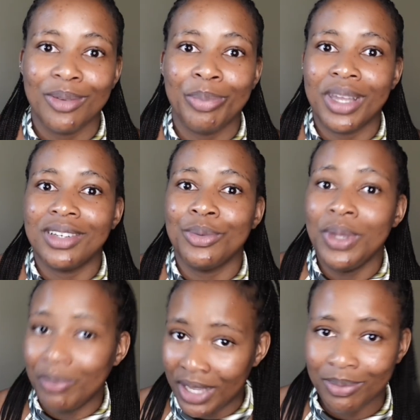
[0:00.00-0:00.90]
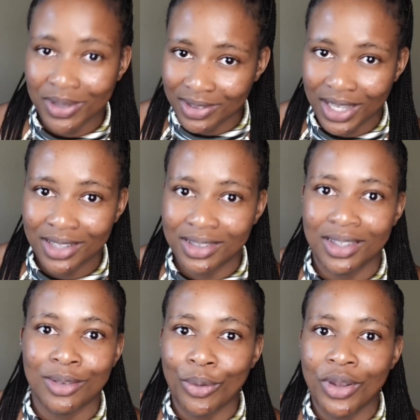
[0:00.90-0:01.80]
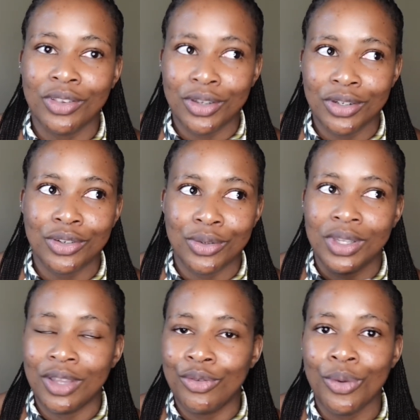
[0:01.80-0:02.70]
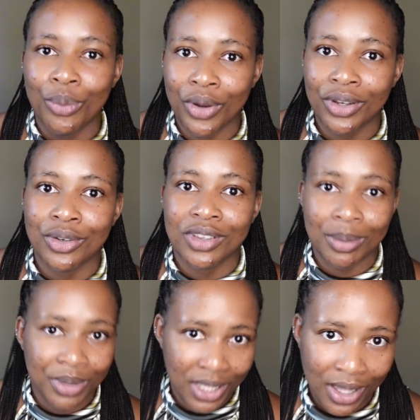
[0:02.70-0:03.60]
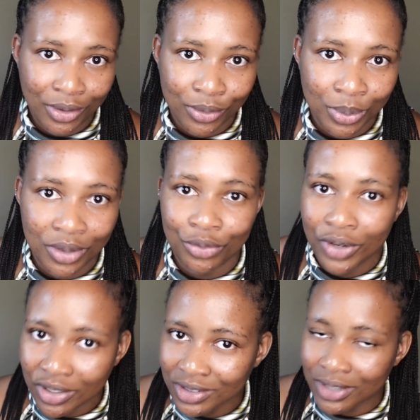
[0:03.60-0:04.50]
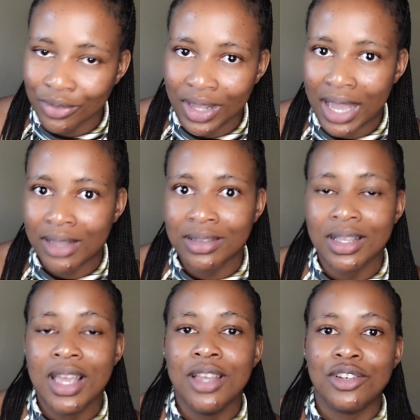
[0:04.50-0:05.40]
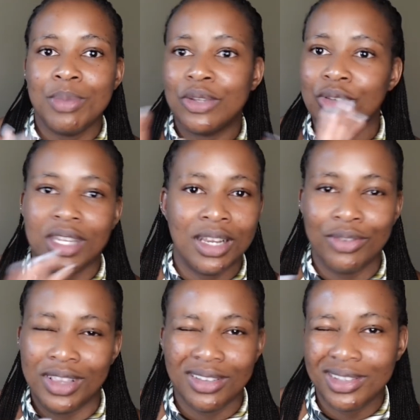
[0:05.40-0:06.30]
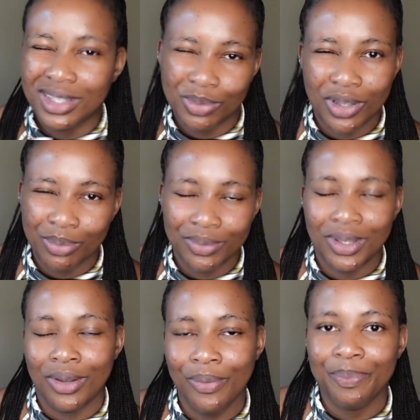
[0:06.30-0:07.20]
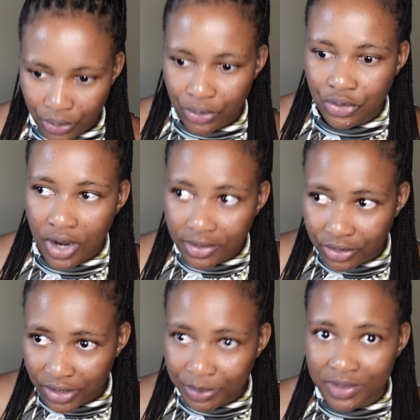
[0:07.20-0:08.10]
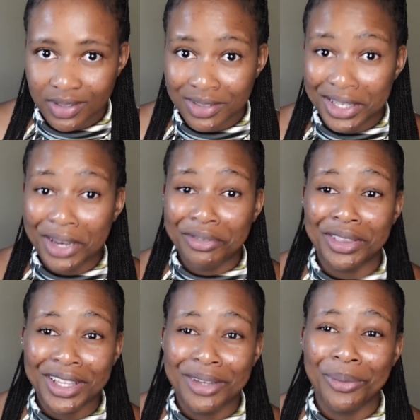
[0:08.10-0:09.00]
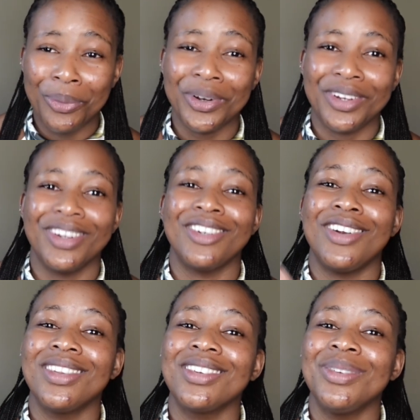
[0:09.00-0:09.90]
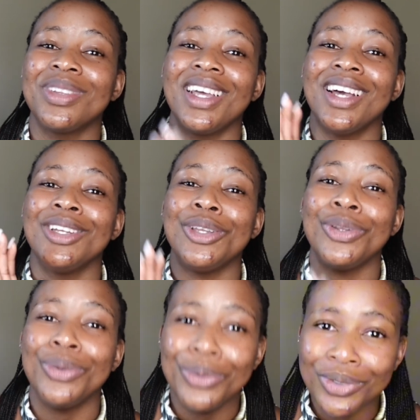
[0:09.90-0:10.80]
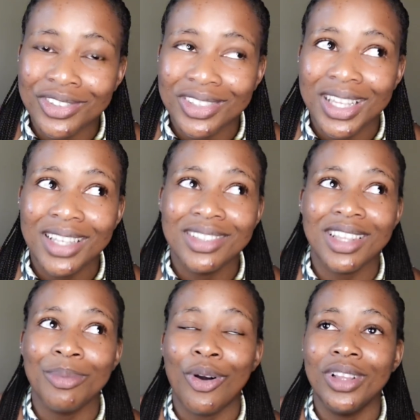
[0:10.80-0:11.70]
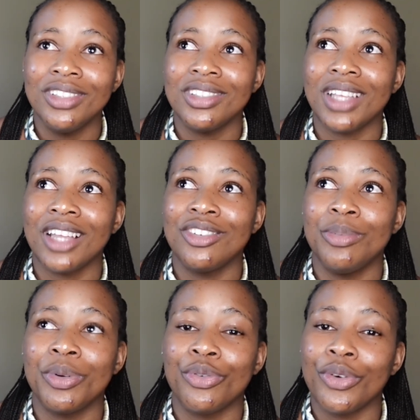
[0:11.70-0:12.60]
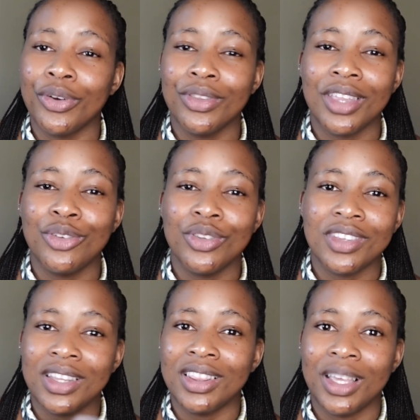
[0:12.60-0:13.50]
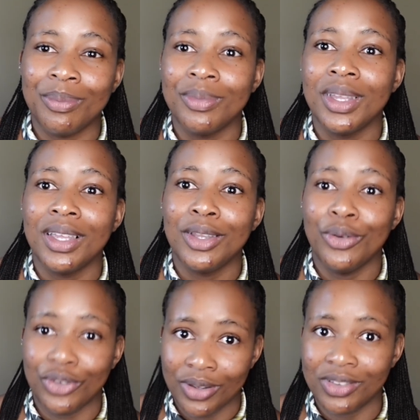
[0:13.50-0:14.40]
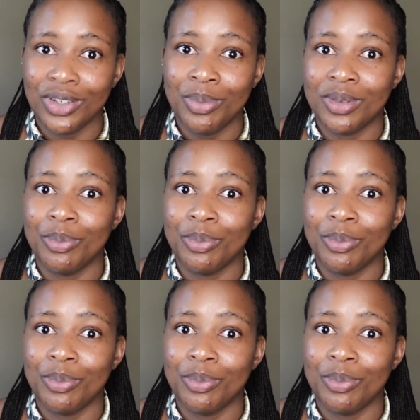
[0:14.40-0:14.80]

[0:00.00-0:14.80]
but we make mistakes. It's always good to give your work to somebody else with a fresh set of eyes to make sure that everything's tip-top, Your transcripts is everything in order. Transcripts are huge. Some colleges actually prefer that you send them your transcripts